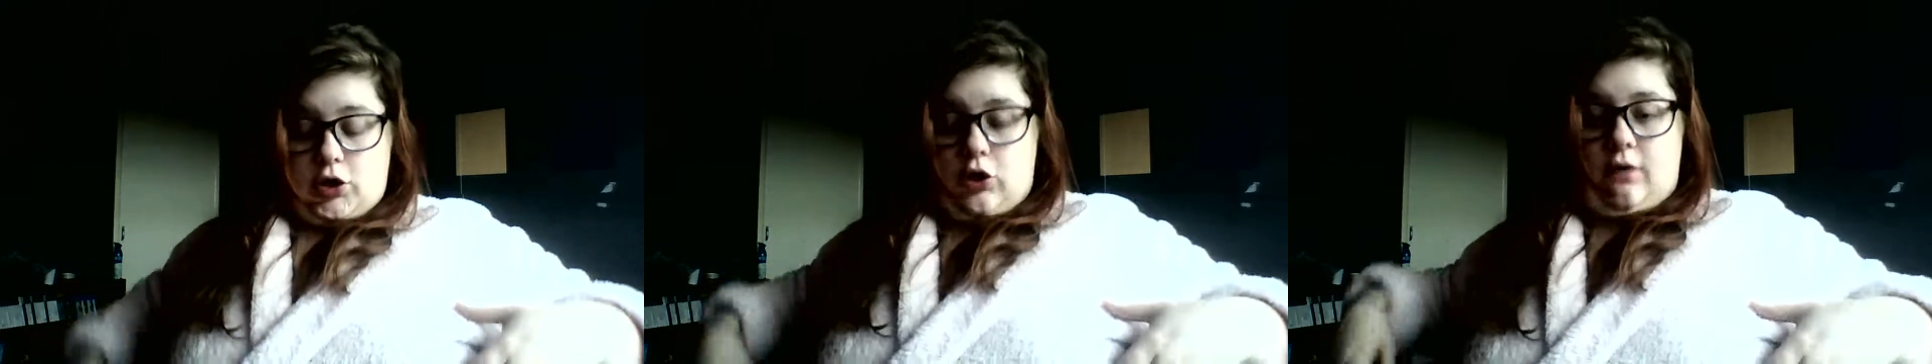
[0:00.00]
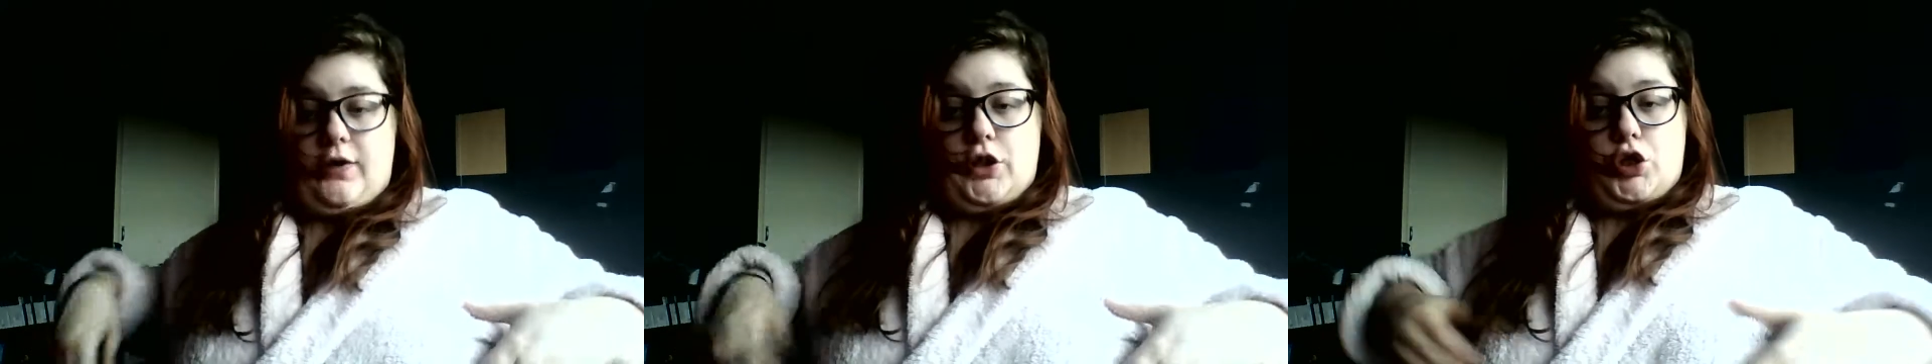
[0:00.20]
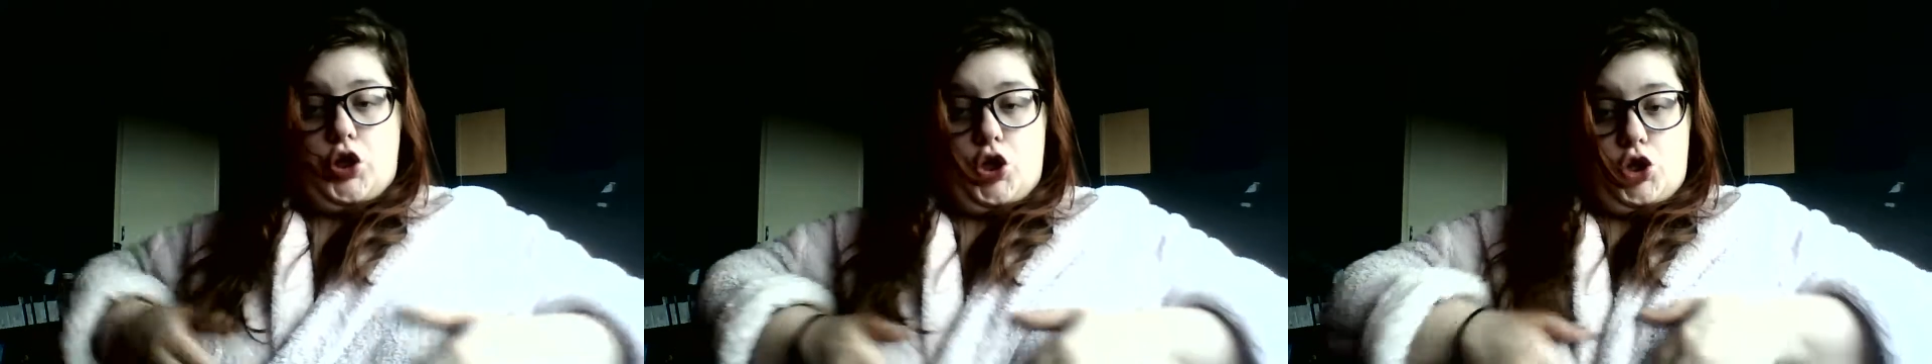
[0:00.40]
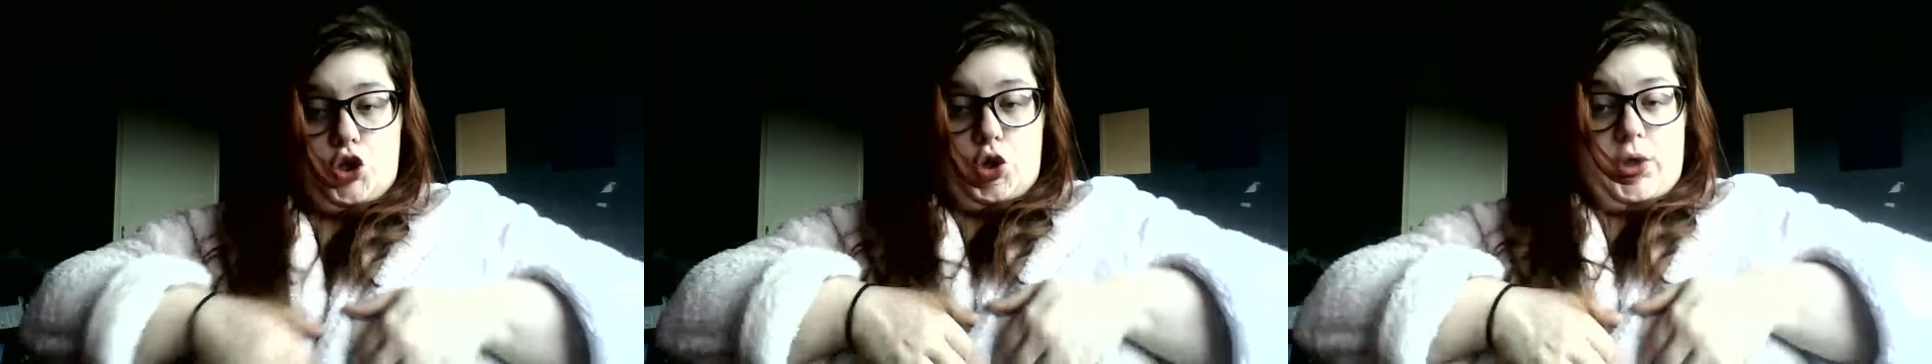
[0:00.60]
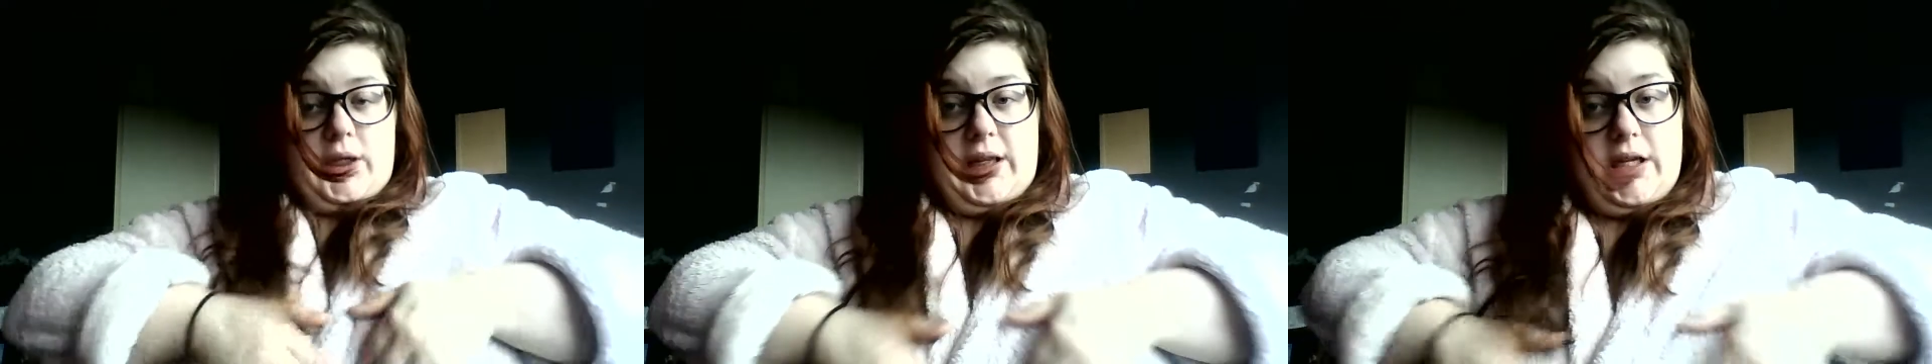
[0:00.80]
covers
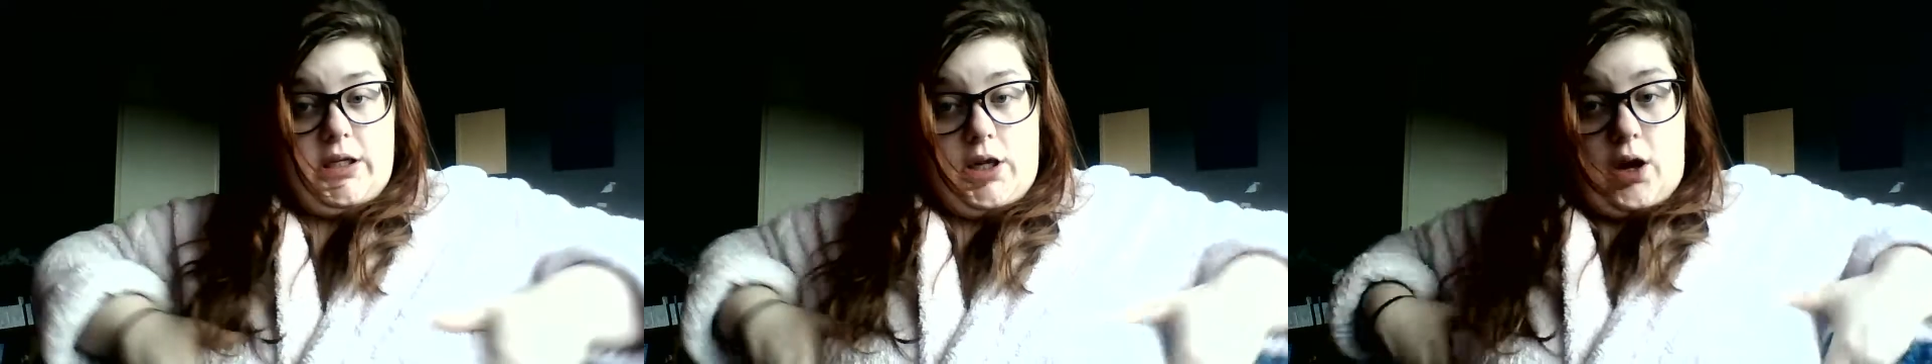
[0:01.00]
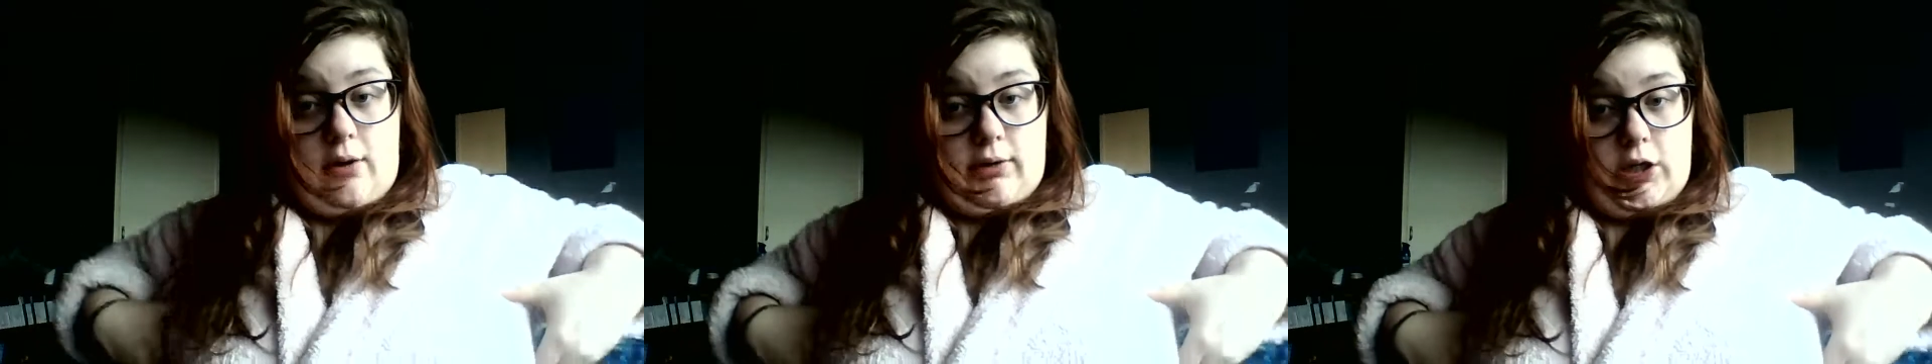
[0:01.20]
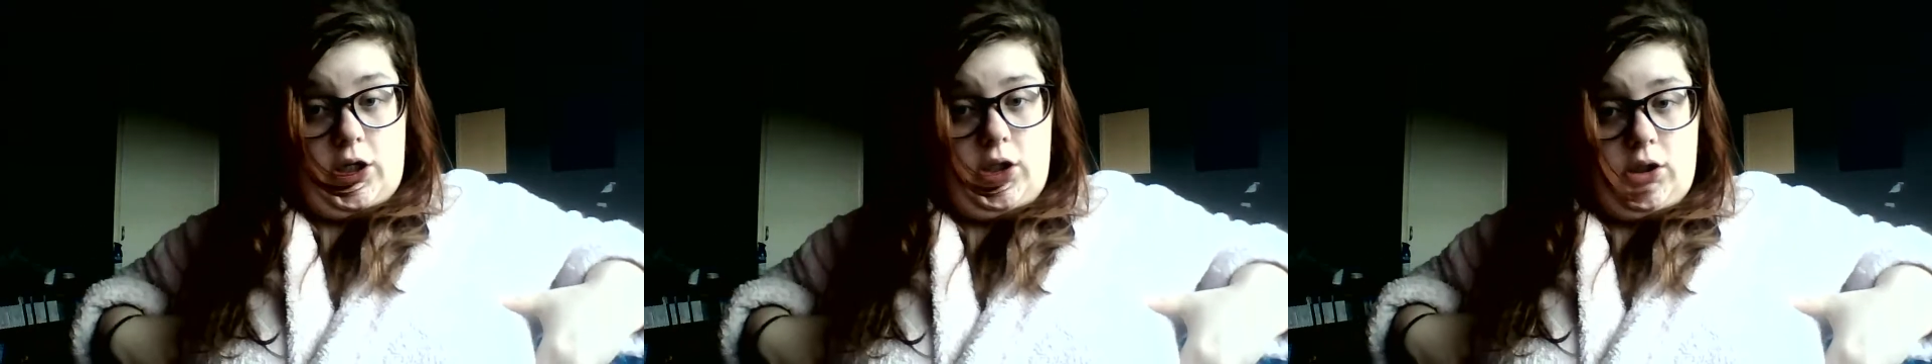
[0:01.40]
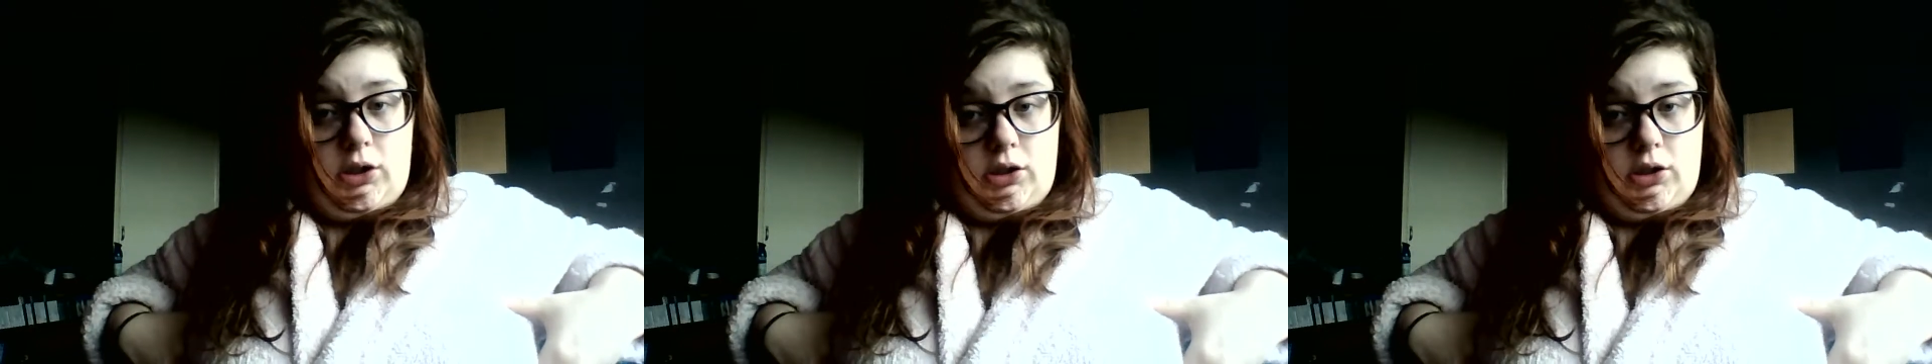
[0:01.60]
just this area